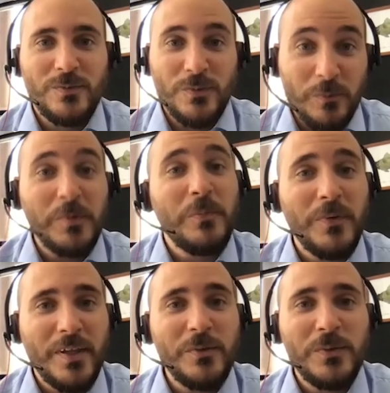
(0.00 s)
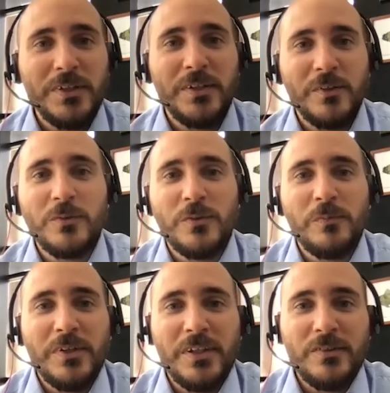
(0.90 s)
the people that you need in order to
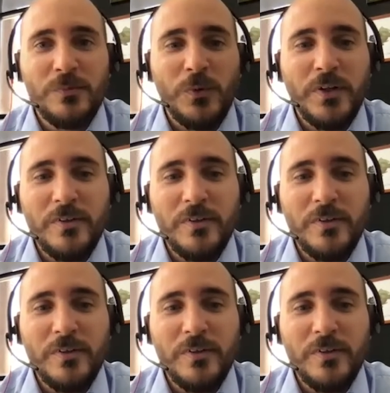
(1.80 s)
make things work?